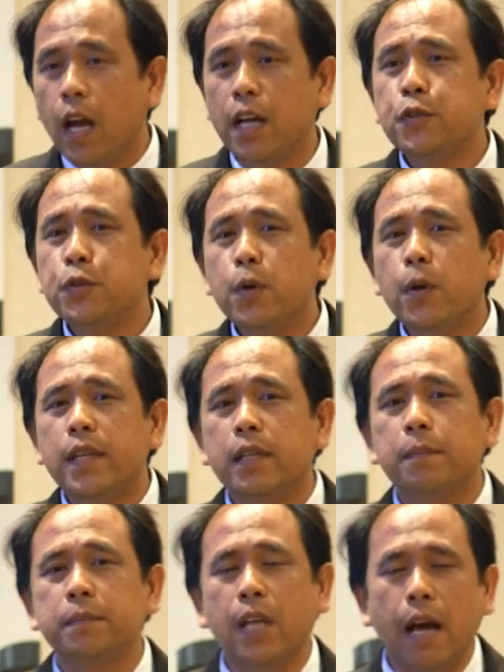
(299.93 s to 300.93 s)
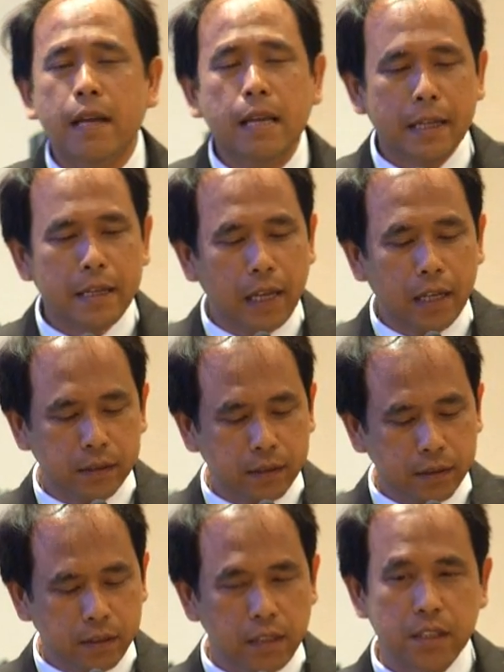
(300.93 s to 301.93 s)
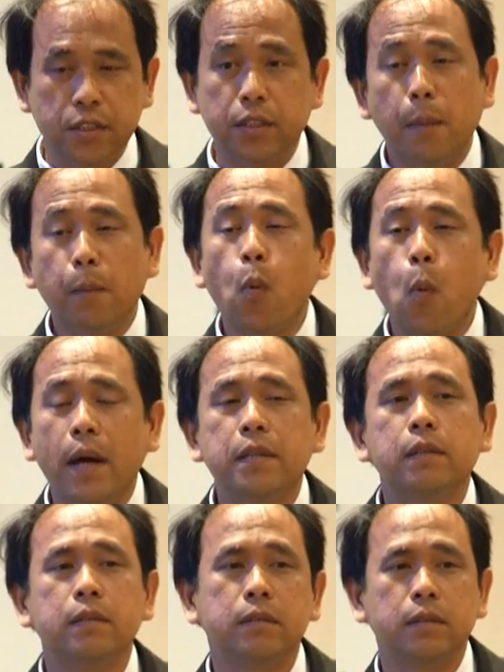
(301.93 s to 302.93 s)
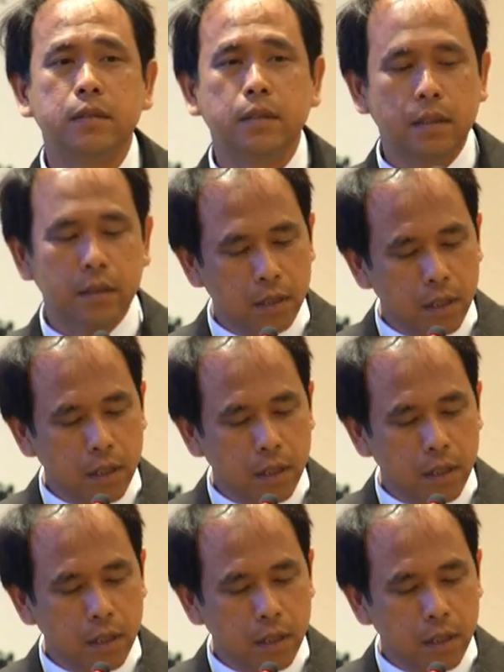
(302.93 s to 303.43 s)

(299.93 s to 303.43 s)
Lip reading: As you know that Thailand is the #1